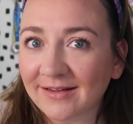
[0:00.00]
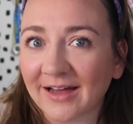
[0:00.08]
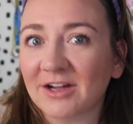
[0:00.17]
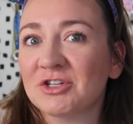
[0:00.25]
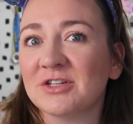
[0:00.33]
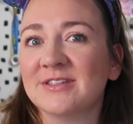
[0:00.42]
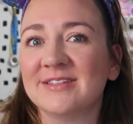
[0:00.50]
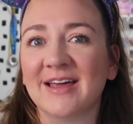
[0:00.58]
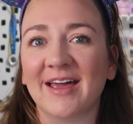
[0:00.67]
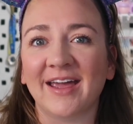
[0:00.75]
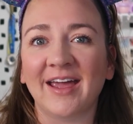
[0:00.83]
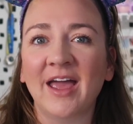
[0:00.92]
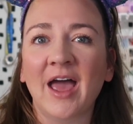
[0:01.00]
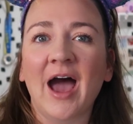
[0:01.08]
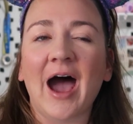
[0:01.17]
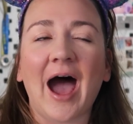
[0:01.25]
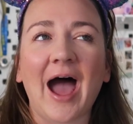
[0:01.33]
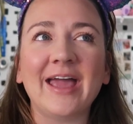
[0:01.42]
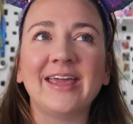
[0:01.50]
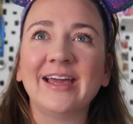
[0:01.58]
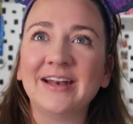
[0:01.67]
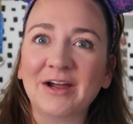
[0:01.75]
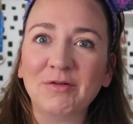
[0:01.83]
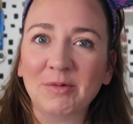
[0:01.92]
I should say. I
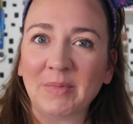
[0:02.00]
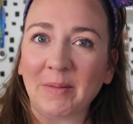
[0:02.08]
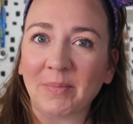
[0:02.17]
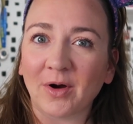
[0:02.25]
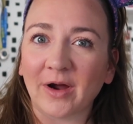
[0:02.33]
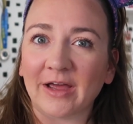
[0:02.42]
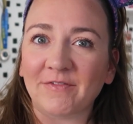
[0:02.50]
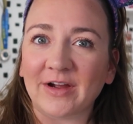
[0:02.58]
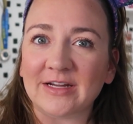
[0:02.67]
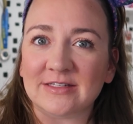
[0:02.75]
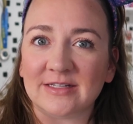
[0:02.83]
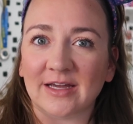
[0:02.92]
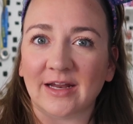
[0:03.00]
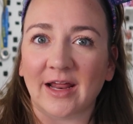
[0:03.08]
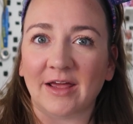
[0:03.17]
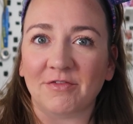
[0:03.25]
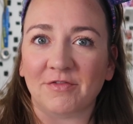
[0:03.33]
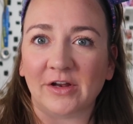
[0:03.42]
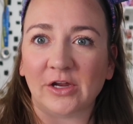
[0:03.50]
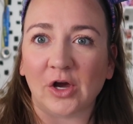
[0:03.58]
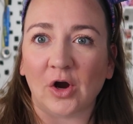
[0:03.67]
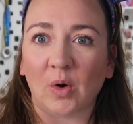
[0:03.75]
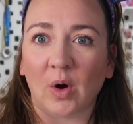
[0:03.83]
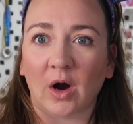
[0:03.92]
cannot remember if I did a
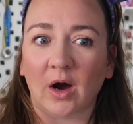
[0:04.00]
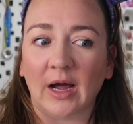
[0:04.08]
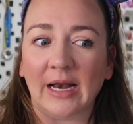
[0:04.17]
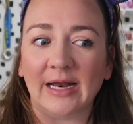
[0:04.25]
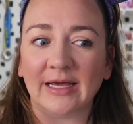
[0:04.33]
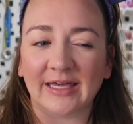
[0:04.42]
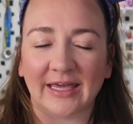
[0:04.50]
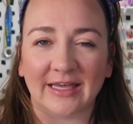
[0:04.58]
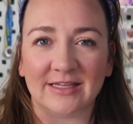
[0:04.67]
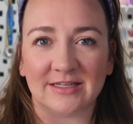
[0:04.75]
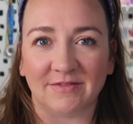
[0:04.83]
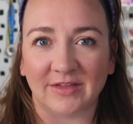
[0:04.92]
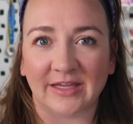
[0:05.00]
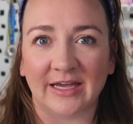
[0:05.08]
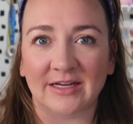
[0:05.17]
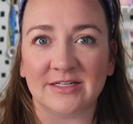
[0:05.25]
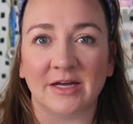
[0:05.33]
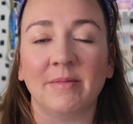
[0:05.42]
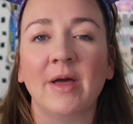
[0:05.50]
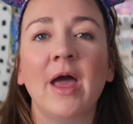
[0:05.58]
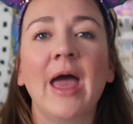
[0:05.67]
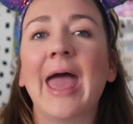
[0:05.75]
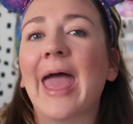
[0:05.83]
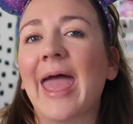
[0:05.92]
video on Keys of the Kingdom.
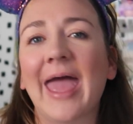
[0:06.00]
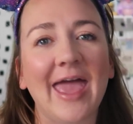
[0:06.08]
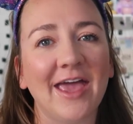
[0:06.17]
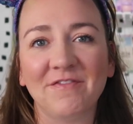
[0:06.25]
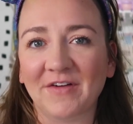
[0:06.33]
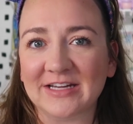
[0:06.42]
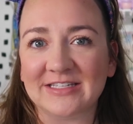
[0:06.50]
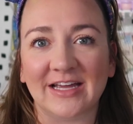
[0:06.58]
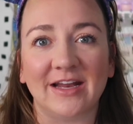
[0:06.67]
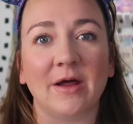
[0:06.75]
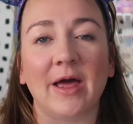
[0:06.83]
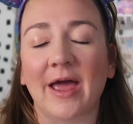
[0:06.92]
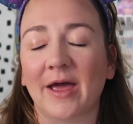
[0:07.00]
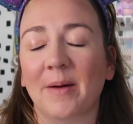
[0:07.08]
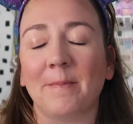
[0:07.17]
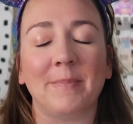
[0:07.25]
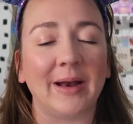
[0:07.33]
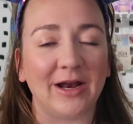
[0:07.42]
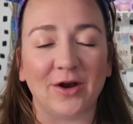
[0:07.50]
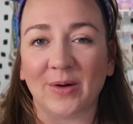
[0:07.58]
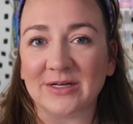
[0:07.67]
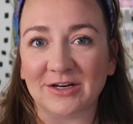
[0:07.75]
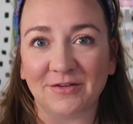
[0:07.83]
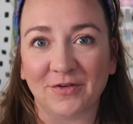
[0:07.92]
If I did, but I know
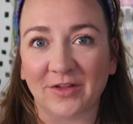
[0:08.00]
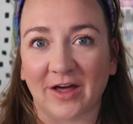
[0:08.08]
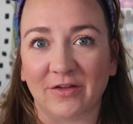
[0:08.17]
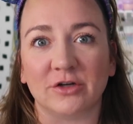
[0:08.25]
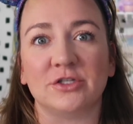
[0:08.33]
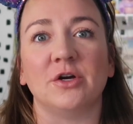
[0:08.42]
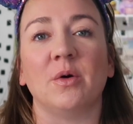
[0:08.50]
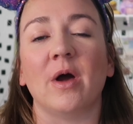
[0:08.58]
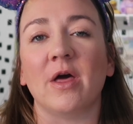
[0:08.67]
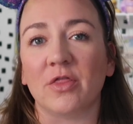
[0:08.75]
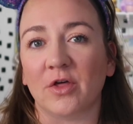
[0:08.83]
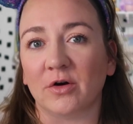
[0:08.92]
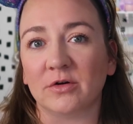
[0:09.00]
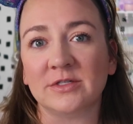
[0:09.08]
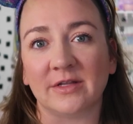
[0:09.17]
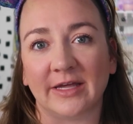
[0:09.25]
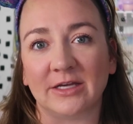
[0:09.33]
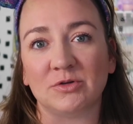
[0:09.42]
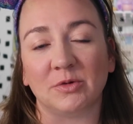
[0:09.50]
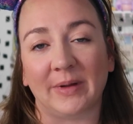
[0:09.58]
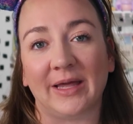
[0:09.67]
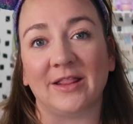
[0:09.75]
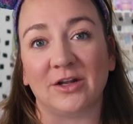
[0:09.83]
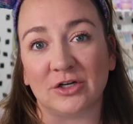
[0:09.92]
I did it for the other two. Those links will
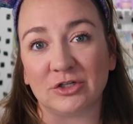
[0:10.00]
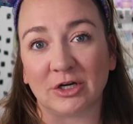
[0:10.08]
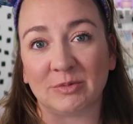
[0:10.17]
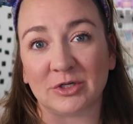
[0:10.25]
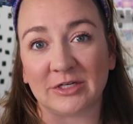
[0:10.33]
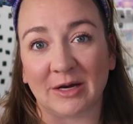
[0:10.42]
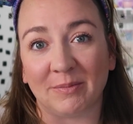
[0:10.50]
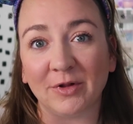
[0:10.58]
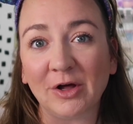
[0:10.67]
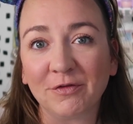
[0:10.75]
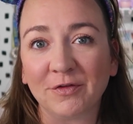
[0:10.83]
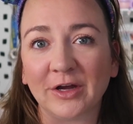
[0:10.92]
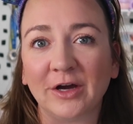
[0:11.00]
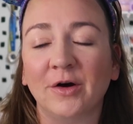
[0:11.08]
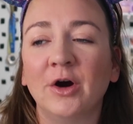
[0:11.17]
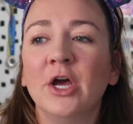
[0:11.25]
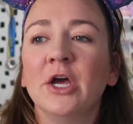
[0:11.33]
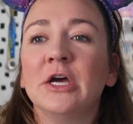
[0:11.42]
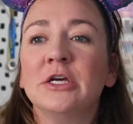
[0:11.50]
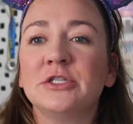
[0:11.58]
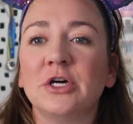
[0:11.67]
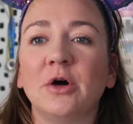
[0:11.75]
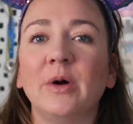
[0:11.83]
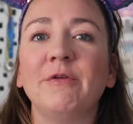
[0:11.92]
be in the description down below for you.
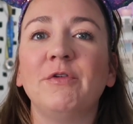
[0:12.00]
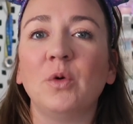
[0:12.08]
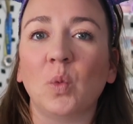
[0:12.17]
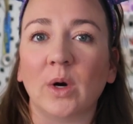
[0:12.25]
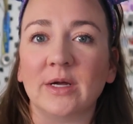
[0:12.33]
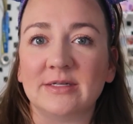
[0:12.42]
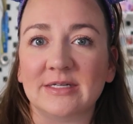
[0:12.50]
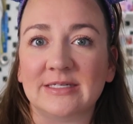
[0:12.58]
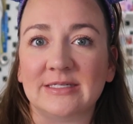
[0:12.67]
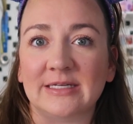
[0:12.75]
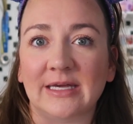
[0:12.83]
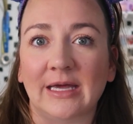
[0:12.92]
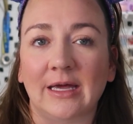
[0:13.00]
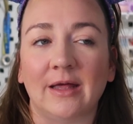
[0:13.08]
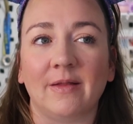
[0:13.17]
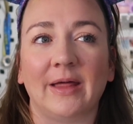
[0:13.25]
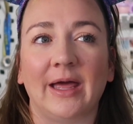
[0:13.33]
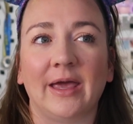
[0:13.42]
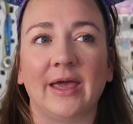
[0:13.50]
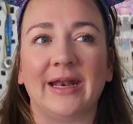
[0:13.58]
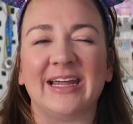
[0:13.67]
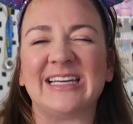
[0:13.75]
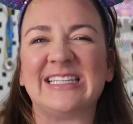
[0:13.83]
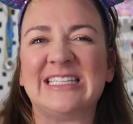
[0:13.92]
So if you want to see like
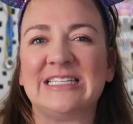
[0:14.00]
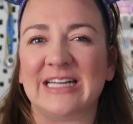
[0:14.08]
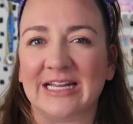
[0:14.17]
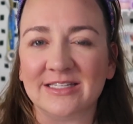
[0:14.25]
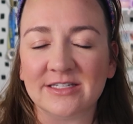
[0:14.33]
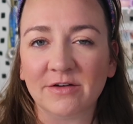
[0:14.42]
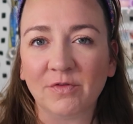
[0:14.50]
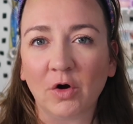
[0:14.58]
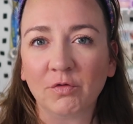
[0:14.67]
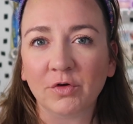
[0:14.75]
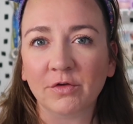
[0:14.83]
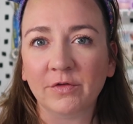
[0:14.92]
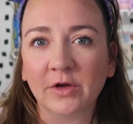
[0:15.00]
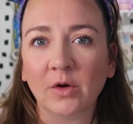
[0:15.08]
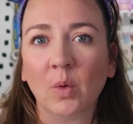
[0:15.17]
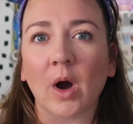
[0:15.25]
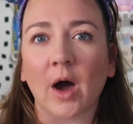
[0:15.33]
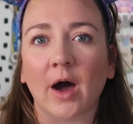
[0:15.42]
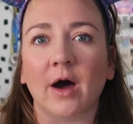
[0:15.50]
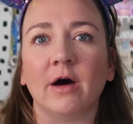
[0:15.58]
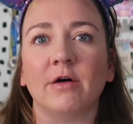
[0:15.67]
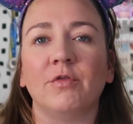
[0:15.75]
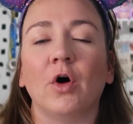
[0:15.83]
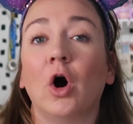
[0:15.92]
an extensive overview
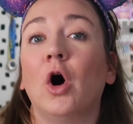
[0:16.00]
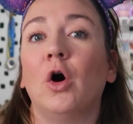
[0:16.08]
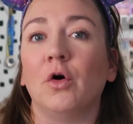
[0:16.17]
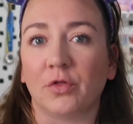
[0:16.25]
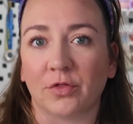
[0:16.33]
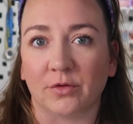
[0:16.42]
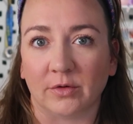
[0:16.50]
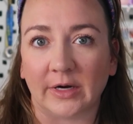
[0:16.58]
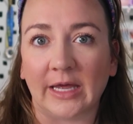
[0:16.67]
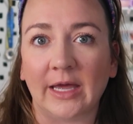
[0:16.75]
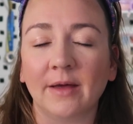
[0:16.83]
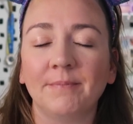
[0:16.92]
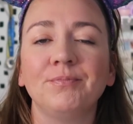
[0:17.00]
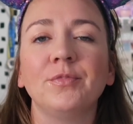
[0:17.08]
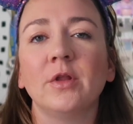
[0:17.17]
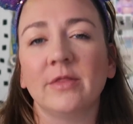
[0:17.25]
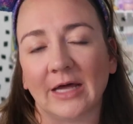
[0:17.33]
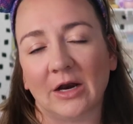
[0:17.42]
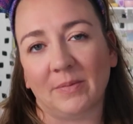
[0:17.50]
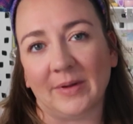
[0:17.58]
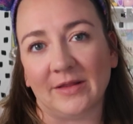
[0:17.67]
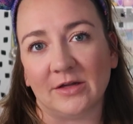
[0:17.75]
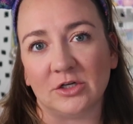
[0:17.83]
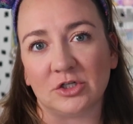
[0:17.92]
of all three, that'll be
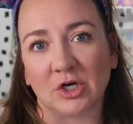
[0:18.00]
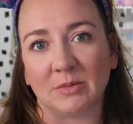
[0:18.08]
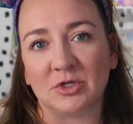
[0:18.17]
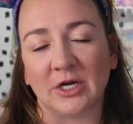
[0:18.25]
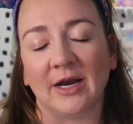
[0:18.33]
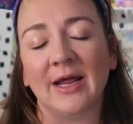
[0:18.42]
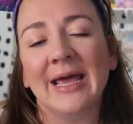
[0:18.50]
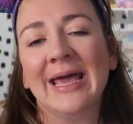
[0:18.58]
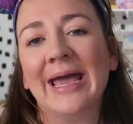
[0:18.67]
in the description.